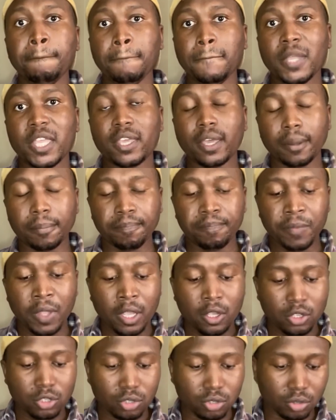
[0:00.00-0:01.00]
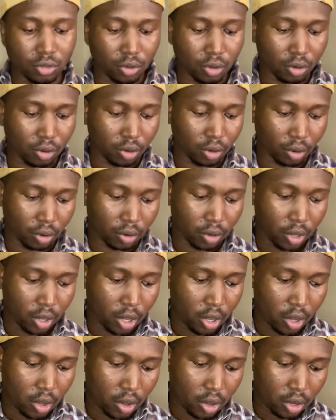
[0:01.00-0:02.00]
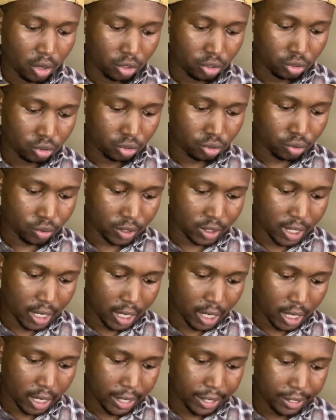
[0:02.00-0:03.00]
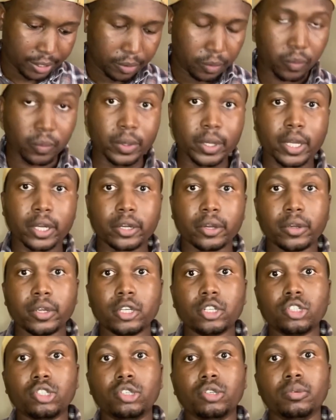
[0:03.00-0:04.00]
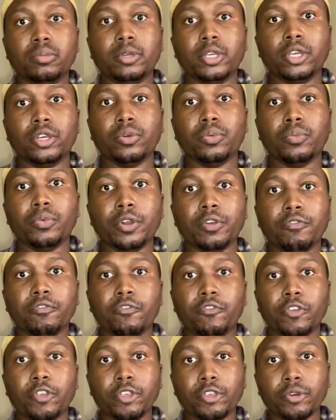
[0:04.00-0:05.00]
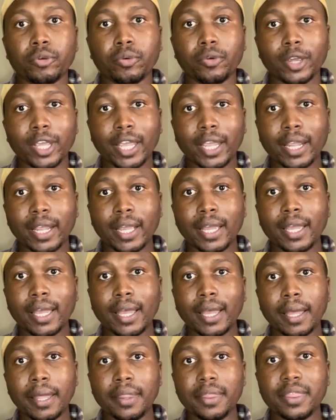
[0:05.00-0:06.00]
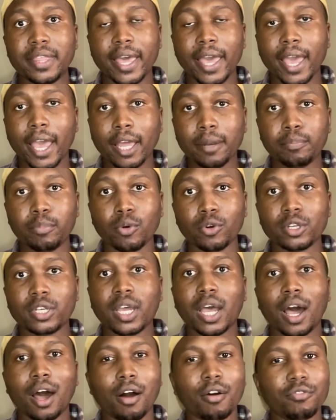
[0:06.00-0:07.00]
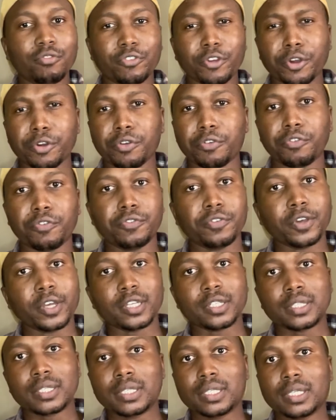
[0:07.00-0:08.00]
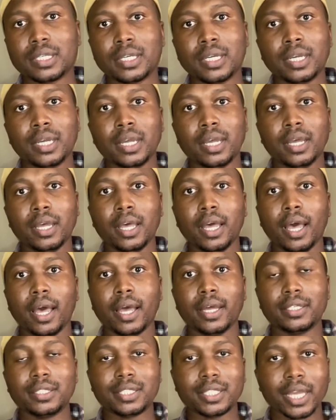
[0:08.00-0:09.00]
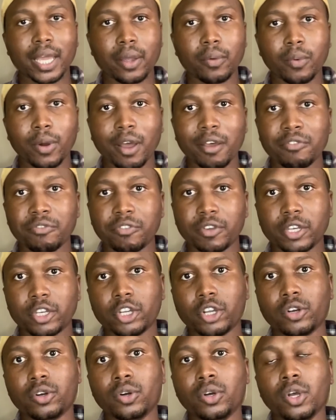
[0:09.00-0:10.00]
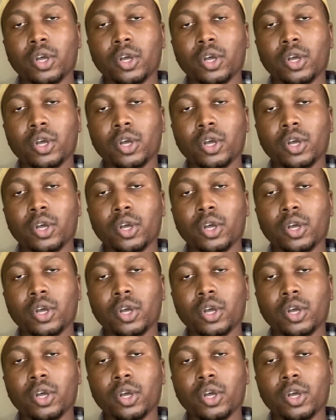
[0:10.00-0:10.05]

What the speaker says: Yeah, so today we are going to be reviewing the headboard, our very first DIY video